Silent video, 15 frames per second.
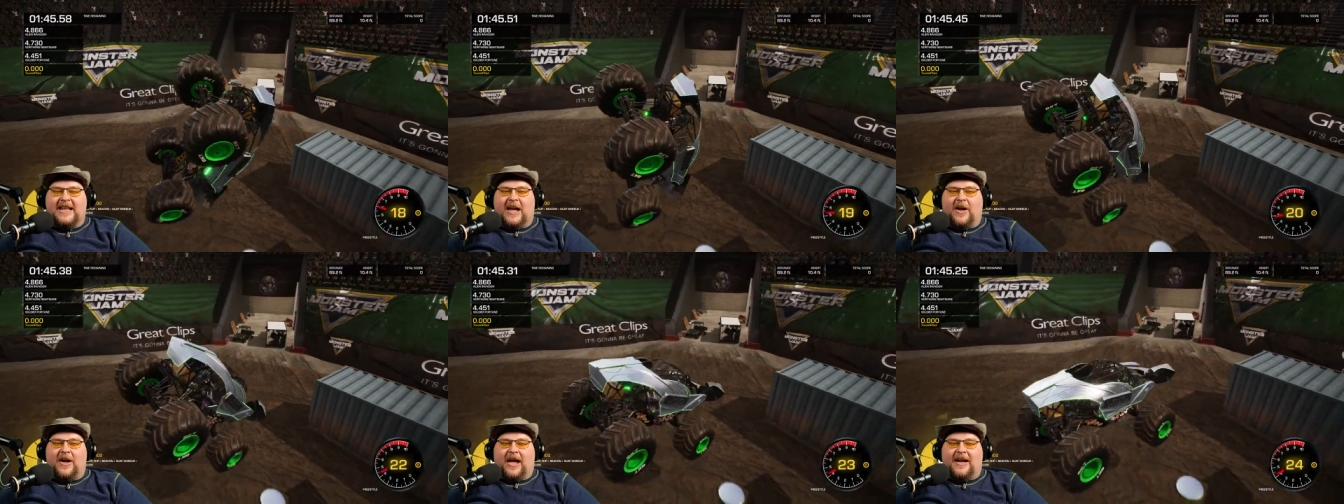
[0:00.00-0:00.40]

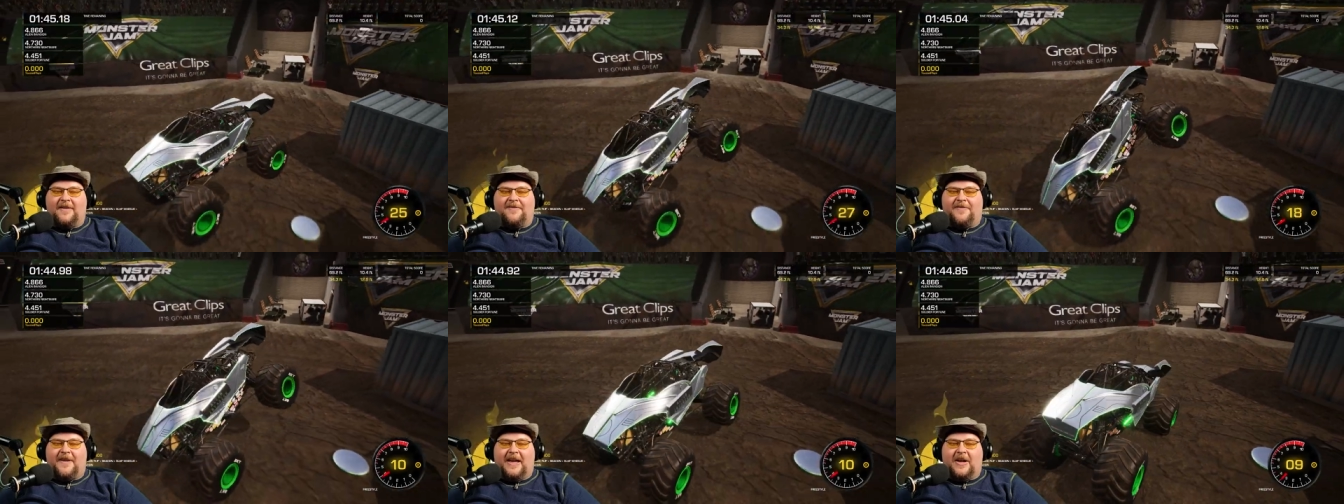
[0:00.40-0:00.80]
Now, I
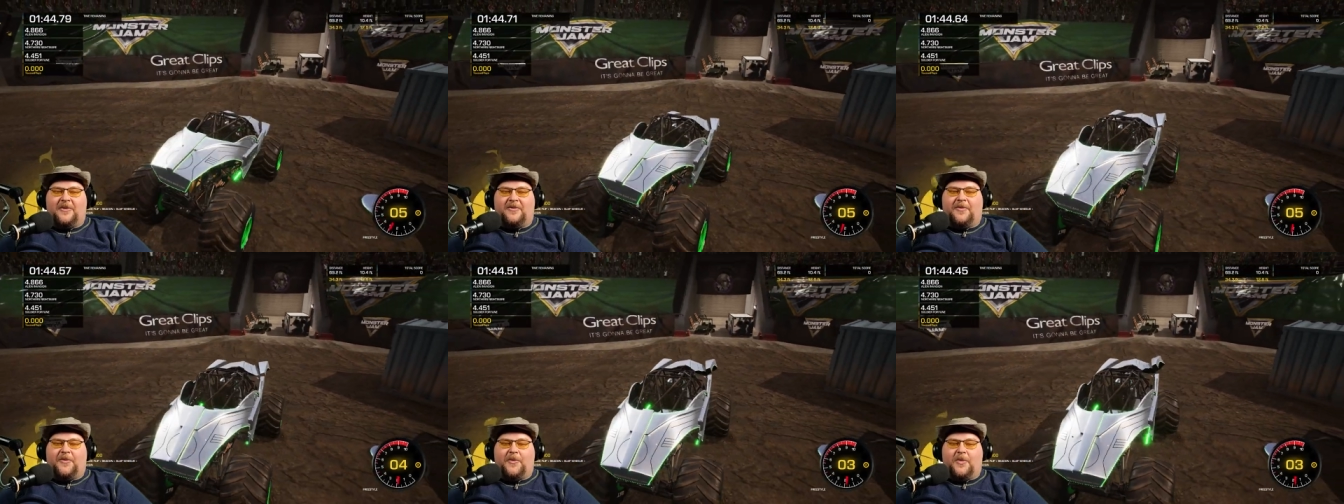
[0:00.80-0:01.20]

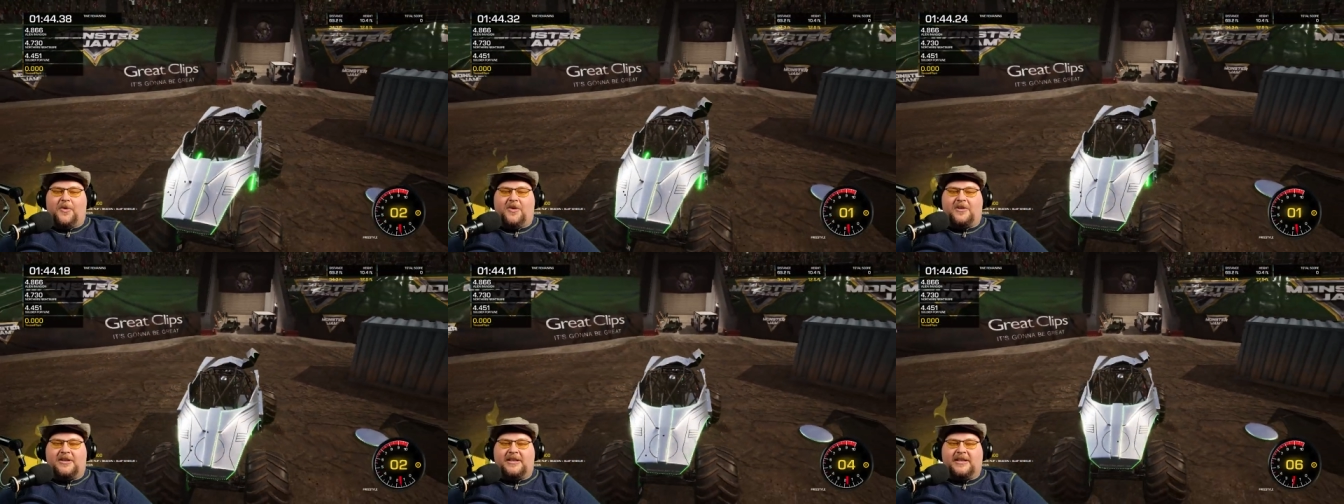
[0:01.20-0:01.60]
found
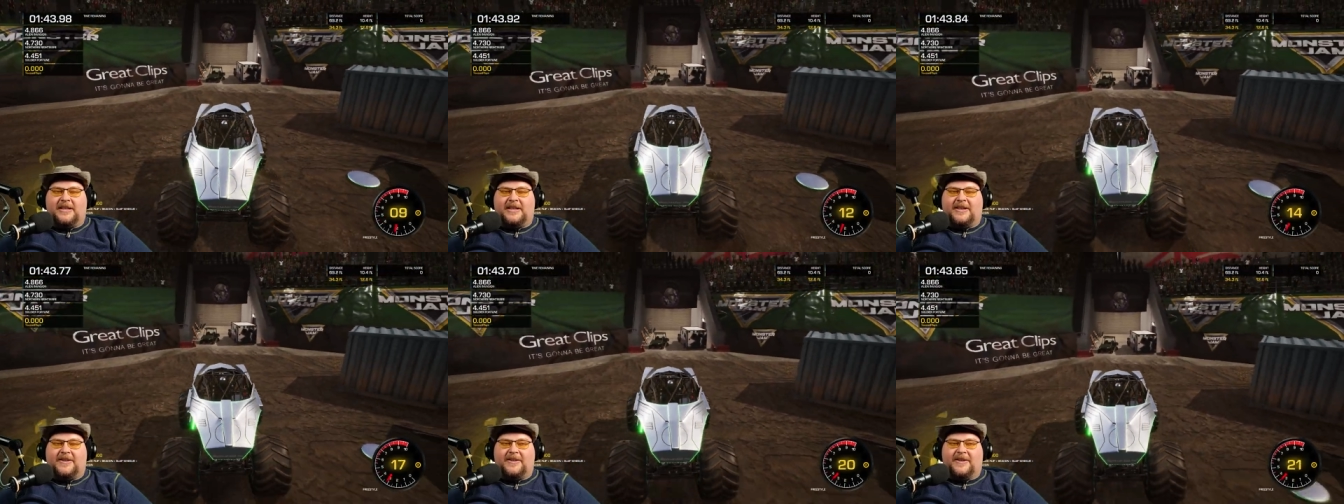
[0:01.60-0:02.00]
for
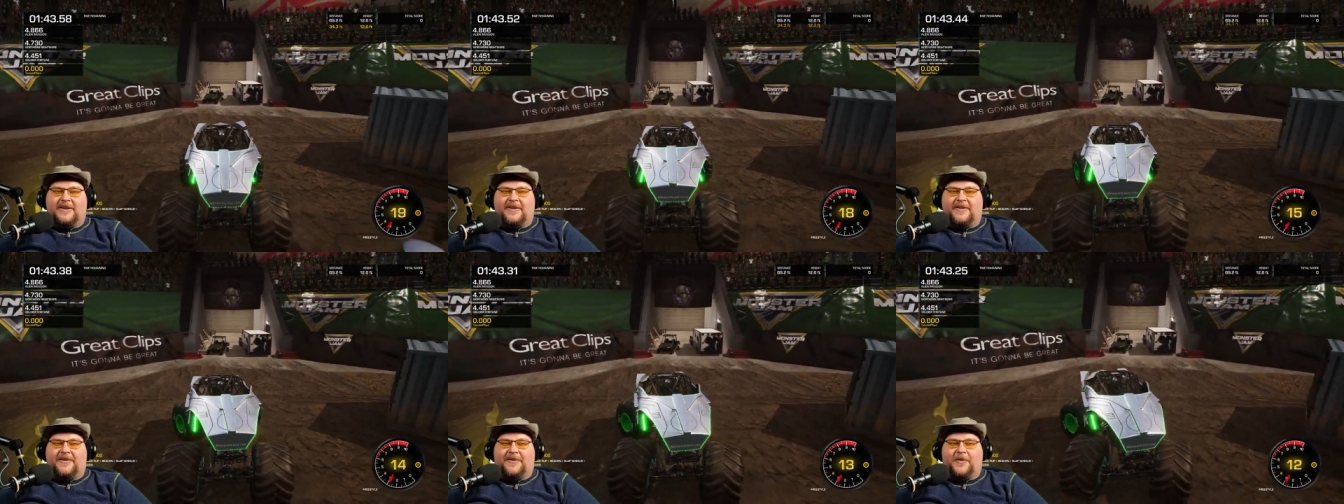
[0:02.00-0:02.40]

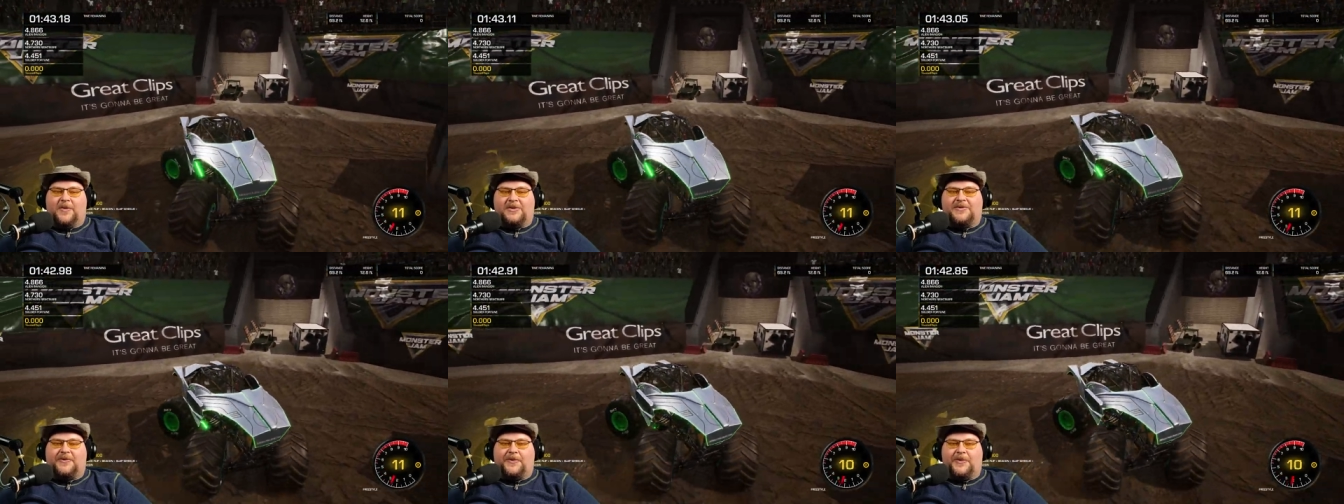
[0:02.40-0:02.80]

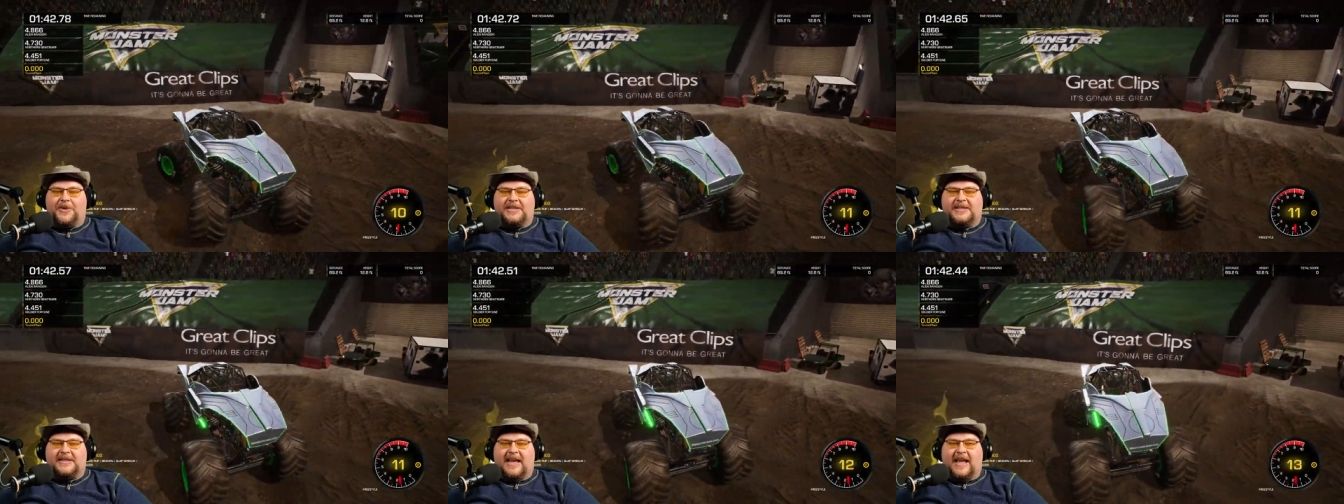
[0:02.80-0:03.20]
for
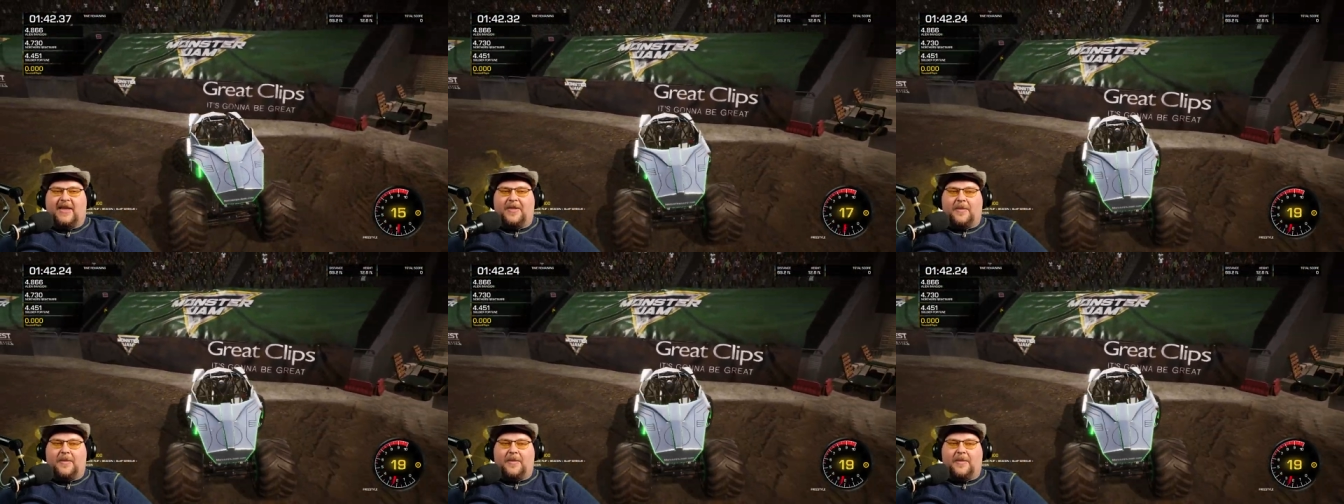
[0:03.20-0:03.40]
freestyle,